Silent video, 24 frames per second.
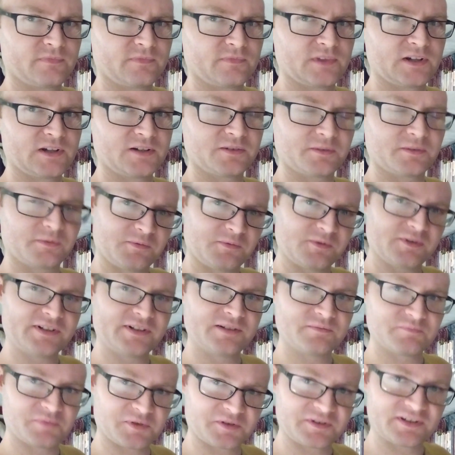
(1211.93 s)
there's one
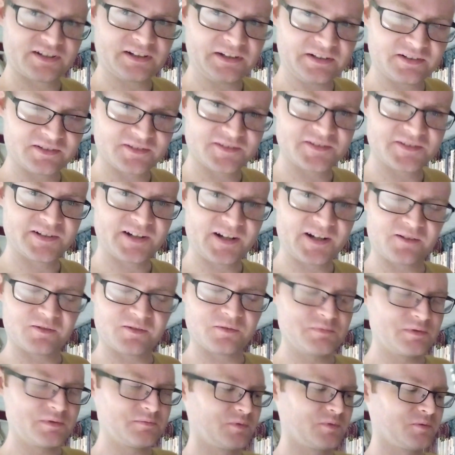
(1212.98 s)
in particular that I
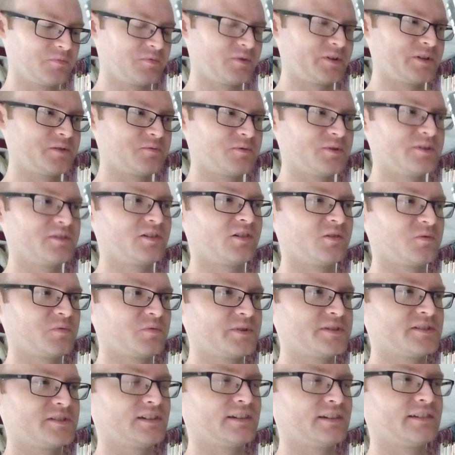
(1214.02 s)
remember pretty well,
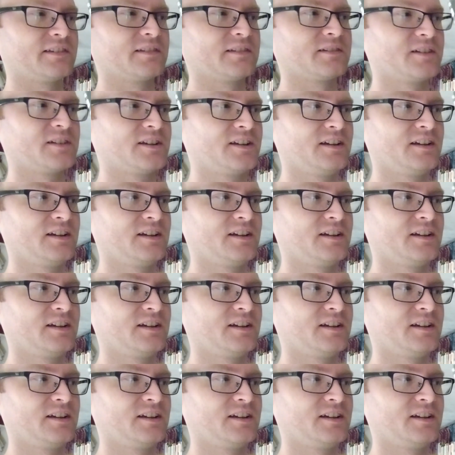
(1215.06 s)
which is